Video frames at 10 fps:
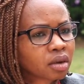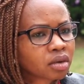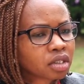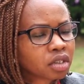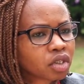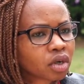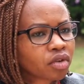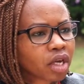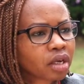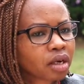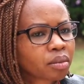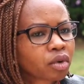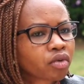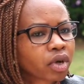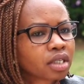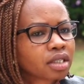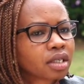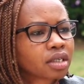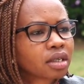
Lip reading: The Constitution of Kenya provides that